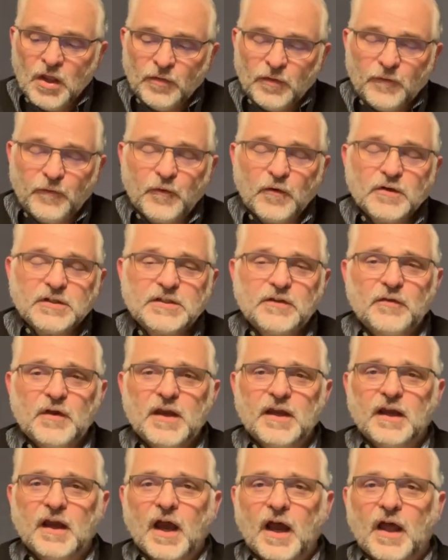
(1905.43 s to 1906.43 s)
The first
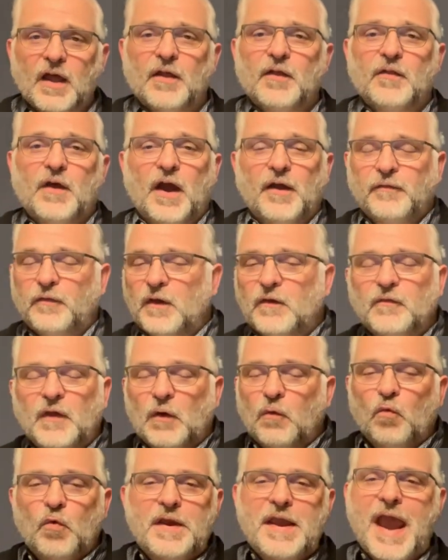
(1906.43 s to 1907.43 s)
thing I think
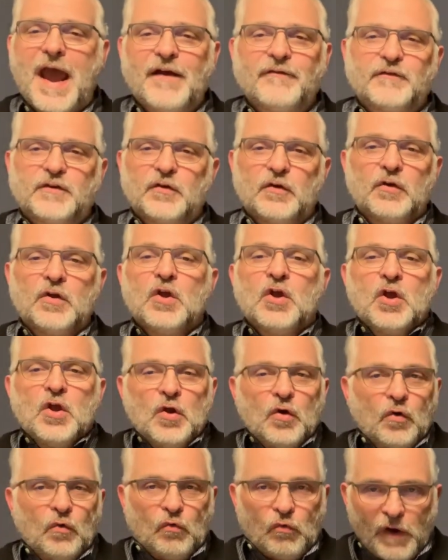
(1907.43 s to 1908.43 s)
that we have to
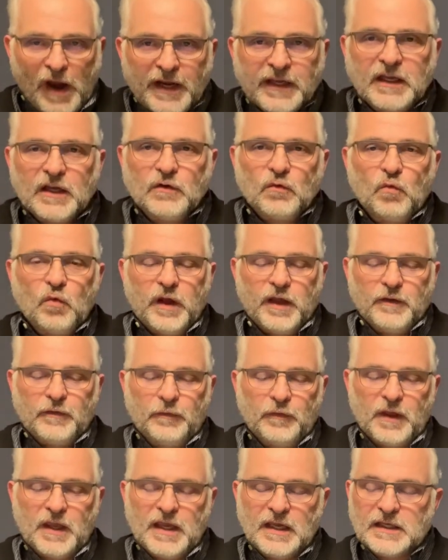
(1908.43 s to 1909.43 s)
reckon
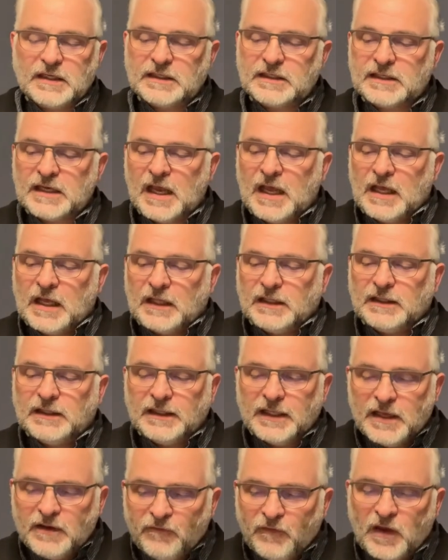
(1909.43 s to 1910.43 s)
with is
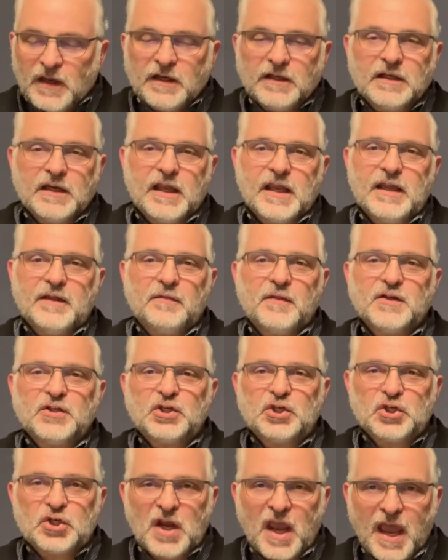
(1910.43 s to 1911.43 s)
living in the
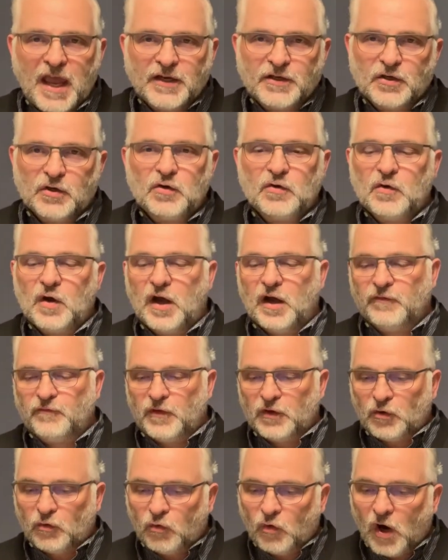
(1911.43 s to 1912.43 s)
shadow of
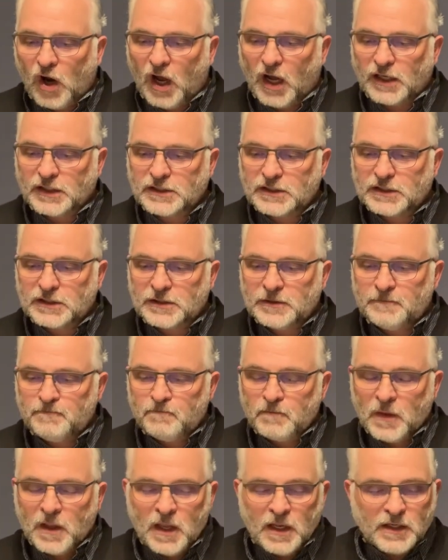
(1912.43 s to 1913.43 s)
the cross.
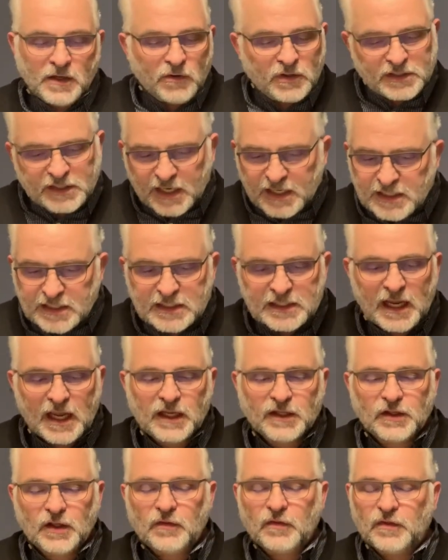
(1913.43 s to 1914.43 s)
Now, as I
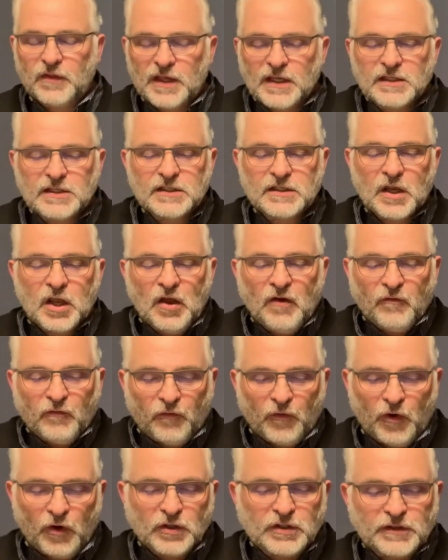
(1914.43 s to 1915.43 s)
said, this
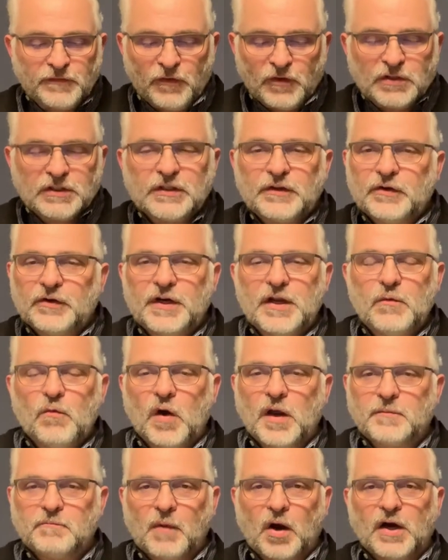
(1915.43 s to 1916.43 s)
verse
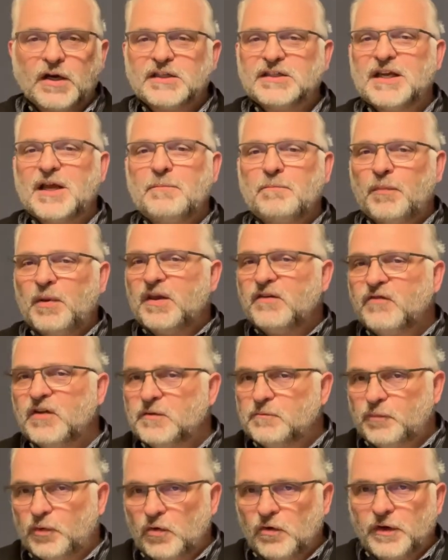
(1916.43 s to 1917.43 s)
31, marks a
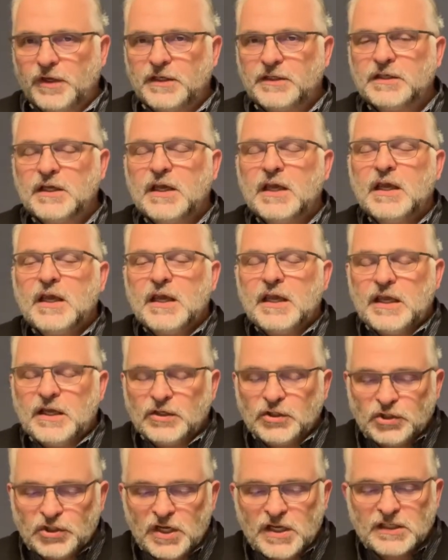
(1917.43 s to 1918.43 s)
pivot point
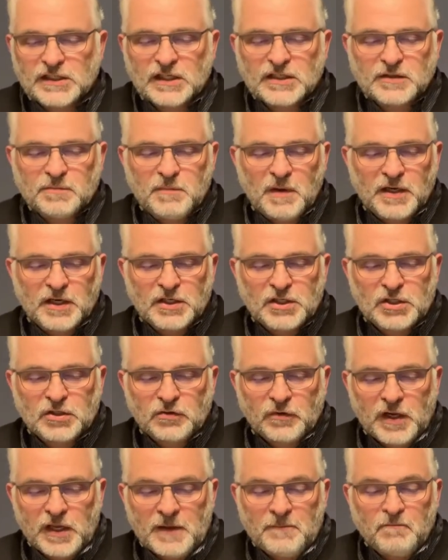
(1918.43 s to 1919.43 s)
in Jesus'
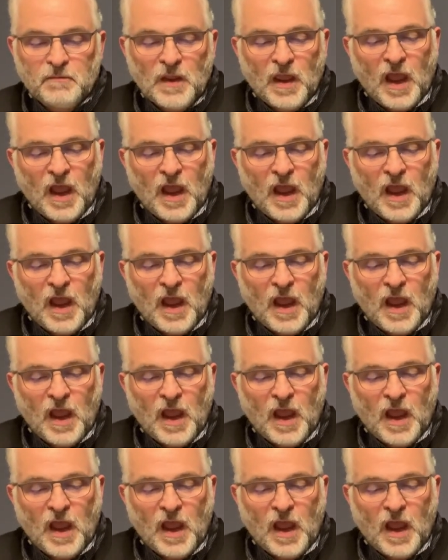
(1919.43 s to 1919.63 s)
ministry.